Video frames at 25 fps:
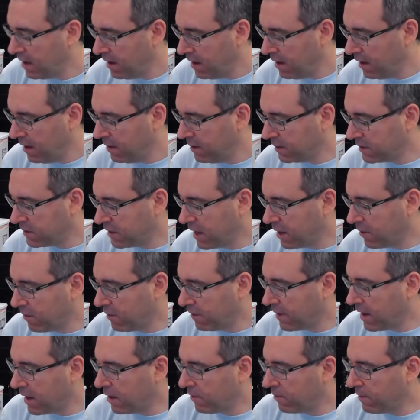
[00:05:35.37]
Looks like
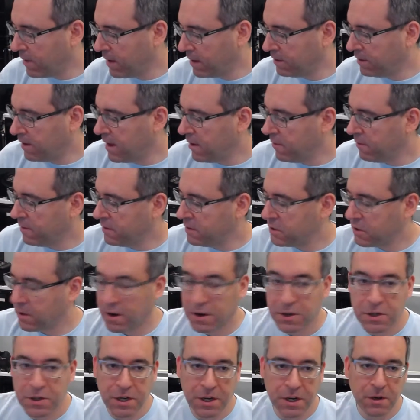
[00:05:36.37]
we've got a red light when
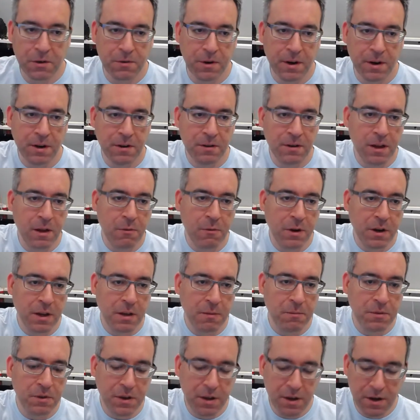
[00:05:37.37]
charging, green light when
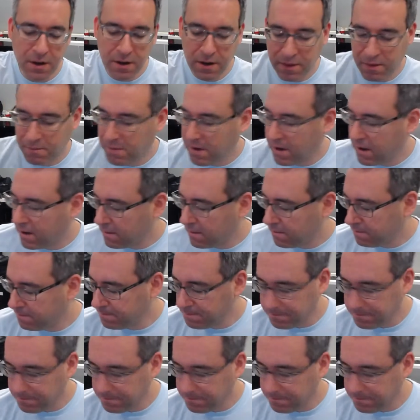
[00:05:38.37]
completed on the bottom.